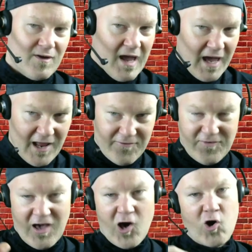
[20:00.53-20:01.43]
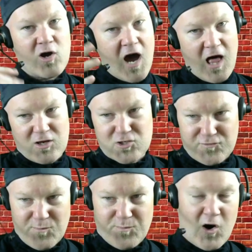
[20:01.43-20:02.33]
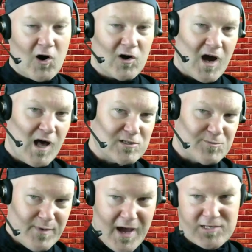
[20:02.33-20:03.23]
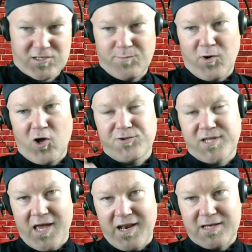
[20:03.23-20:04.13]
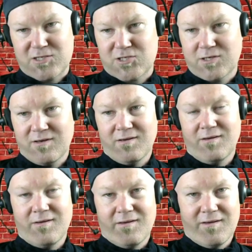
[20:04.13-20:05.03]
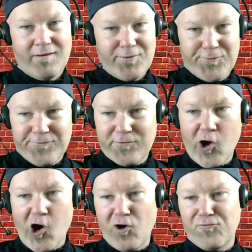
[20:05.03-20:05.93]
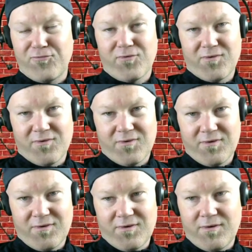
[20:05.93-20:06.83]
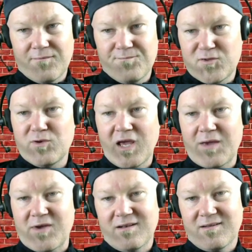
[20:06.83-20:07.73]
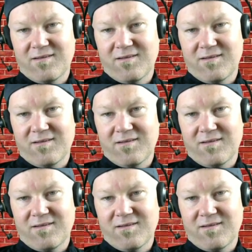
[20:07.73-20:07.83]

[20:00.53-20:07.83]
NFL, college football, college basketball, tennis, golf, you name it.